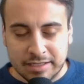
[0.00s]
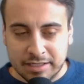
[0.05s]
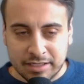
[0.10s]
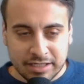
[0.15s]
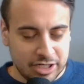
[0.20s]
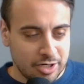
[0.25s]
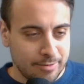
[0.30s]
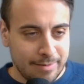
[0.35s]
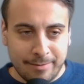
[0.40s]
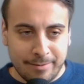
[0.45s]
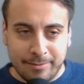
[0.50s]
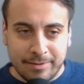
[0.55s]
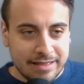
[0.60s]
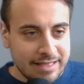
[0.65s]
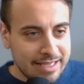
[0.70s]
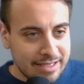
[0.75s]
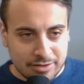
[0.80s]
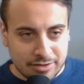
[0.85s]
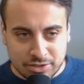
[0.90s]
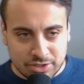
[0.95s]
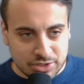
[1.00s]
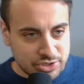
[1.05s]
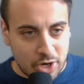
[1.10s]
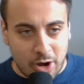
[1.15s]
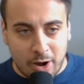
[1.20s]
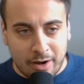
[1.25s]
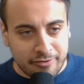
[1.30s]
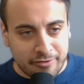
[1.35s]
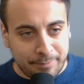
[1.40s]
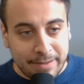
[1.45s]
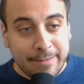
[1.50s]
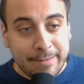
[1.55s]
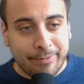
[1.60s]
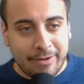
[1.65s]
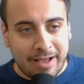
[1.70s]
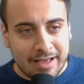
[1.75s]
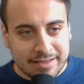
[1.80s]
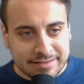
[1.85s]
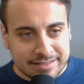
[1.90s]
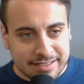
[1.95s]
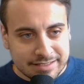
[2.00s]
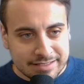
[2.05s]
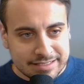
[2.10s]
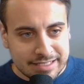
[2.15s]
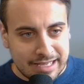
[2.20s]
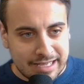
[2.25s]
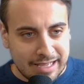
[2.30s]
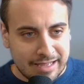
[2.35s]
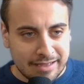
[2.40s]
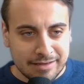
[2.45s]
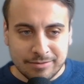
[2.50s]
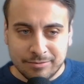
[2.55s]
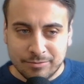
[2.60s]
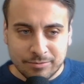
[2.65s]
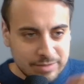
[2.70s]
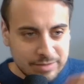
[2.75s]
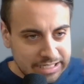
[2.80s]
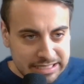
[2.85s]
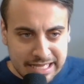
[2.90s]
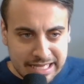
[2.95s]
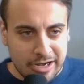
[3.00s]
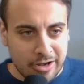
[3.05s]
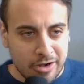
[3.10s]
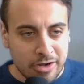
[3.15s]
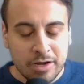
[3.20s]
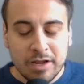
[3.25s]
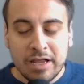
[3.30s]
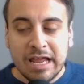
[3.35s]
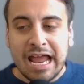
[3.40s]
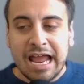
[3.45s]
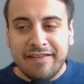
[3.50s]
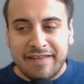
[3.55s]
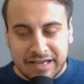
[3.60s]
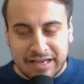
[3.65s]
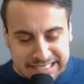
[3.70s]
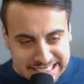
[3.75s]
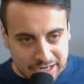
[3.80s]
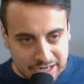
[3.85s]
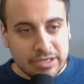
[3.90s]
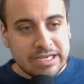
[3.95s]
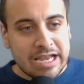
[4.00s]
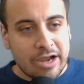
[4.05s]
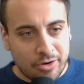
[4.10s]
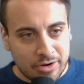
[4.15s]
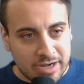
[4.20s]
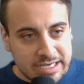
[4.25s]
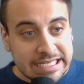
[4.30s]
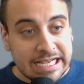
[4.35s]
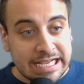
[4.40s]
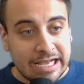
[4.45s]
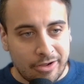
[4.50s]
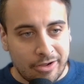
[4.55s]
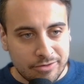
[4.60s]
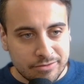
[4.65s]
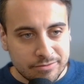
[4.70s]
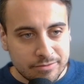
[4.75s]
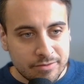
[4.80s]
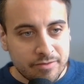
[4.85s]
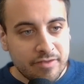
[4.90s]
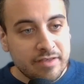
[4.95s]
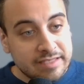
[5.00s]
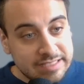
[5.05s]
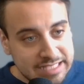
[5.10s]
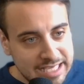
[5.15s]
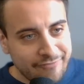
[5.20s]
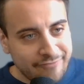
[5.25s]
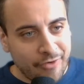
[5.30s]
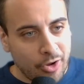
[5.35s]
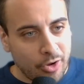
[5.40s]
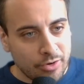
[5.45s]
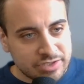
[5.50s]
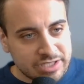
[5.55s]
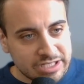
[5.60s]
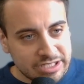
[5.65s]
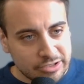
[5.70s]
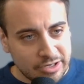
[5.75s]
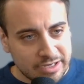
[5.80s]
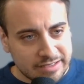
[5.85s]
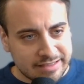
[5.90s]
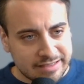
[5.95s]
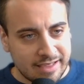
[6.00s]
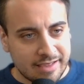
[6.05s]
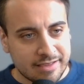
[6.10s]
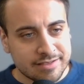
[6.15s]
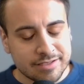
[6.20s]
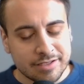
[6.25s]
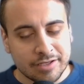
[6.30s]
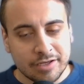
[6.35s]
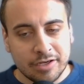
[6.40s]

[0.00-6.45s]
Maybe there's an RFP process in there, and they narrowed it down. The CFO is going to go like this.